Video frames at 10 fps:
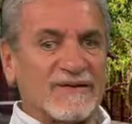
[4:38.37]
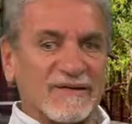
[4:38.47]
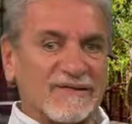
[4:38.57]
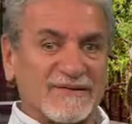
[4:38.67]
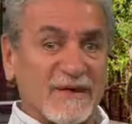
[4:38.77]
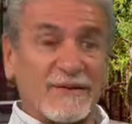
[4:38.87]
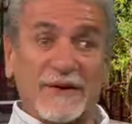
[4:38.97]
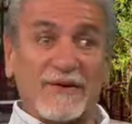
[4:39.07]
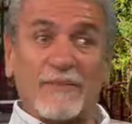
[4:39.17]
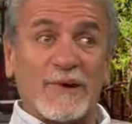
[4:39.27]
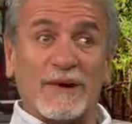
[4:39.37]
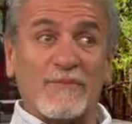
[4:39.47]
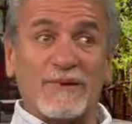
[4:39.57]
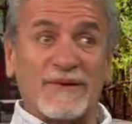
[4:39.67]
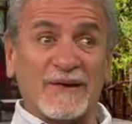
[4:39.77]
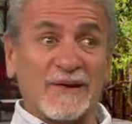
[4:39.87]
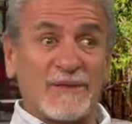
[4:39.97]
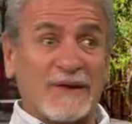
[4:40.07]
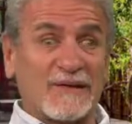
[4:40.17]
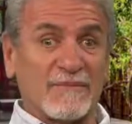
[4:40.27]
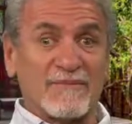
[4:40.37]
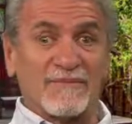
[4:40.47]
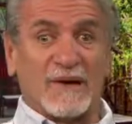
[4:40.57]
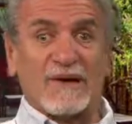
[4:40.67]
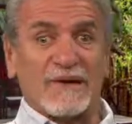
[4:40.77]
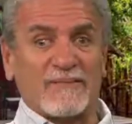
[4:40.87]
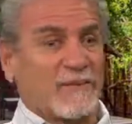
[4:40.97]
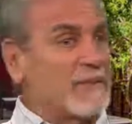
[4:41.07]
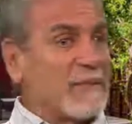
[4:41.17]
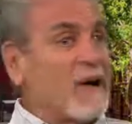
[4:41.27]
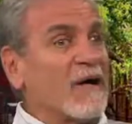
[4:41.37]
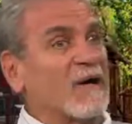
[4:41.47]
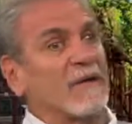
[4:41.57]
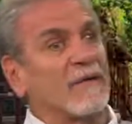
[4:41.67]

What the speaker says: Like, just tell them you got no money, but you're going to make them money from the bar.